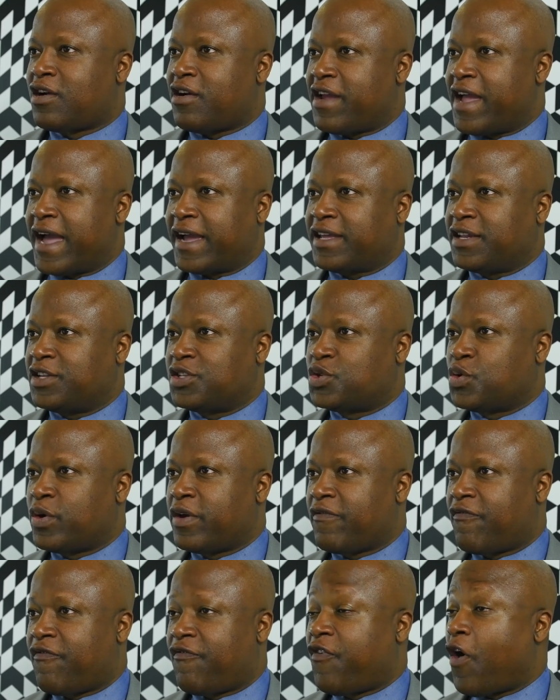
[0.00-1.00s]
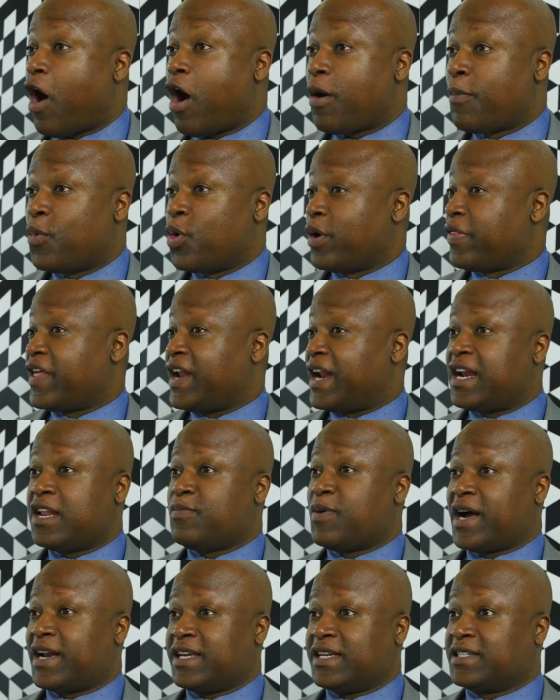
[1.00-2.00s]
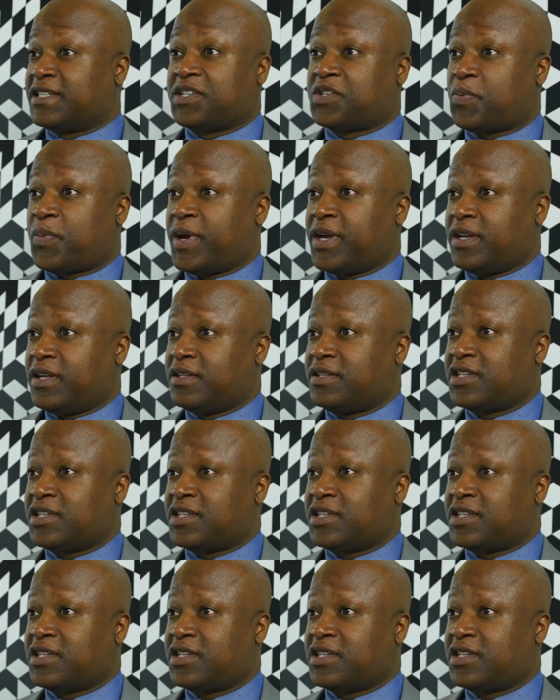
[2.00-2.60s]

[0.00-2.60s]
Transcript: Karjakin is doing far more than anybody anticipated.